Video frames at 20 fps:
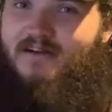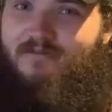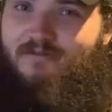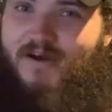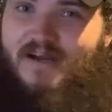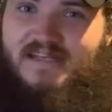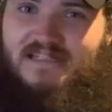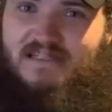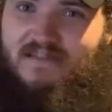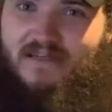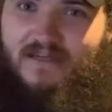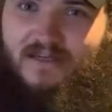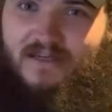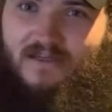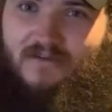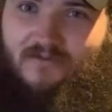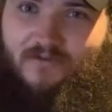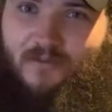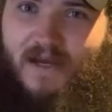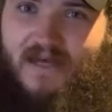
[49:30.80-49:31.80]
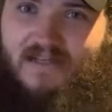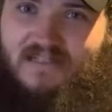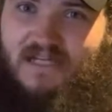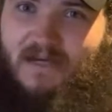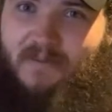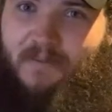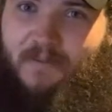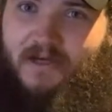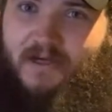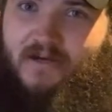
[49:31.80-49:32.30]
recently over the past
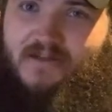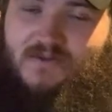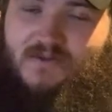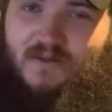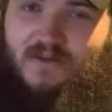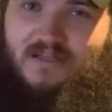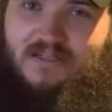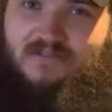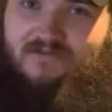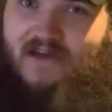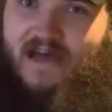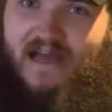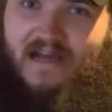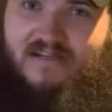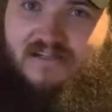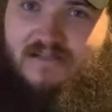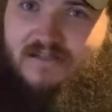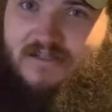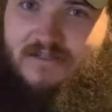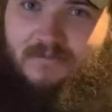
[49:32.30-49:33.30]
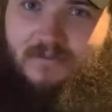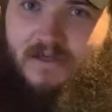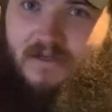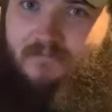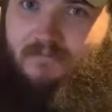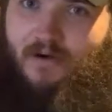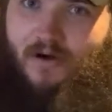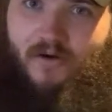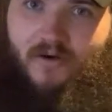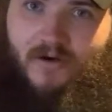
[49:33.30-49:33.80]
couple years with these factions being
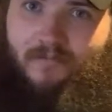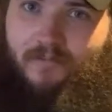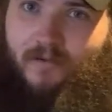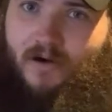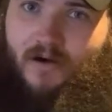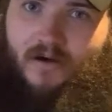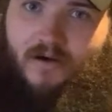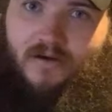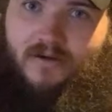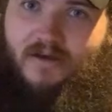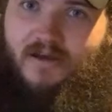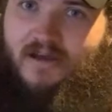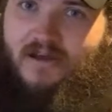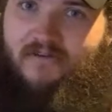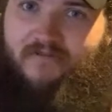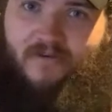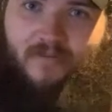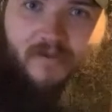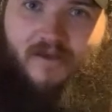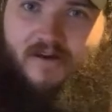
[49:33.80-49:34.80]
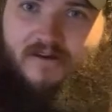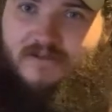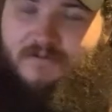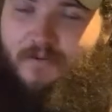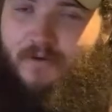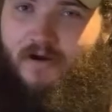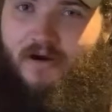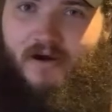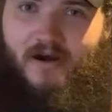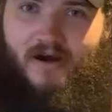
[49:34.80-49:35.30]
broken apart, from the
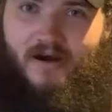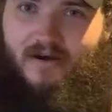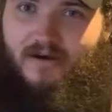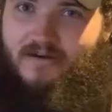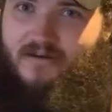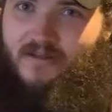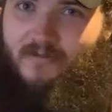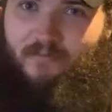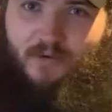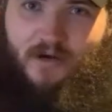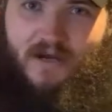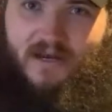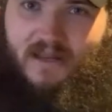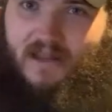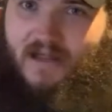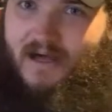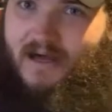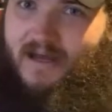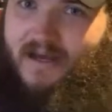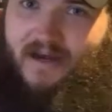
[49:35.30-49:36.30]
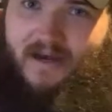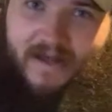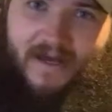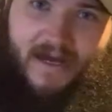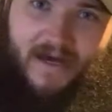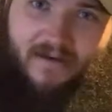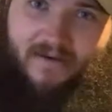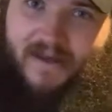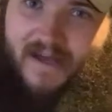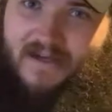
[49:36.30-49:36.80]
Undisputed Era to the Bloodline, and
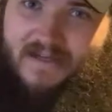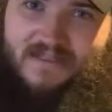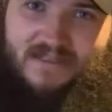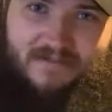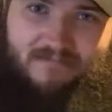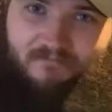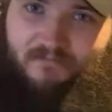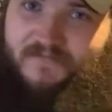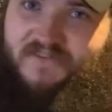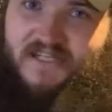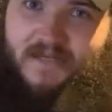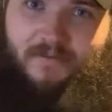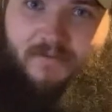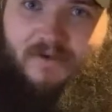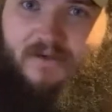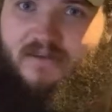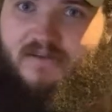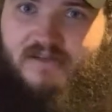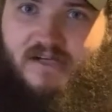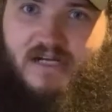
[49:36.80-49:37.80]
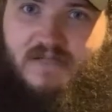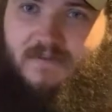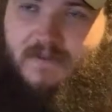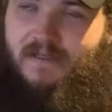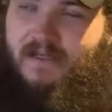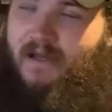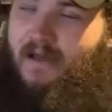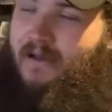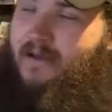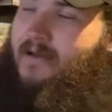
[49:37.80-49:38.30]
now next, seemingly the Judgment
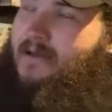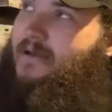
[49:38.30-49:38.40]
Day.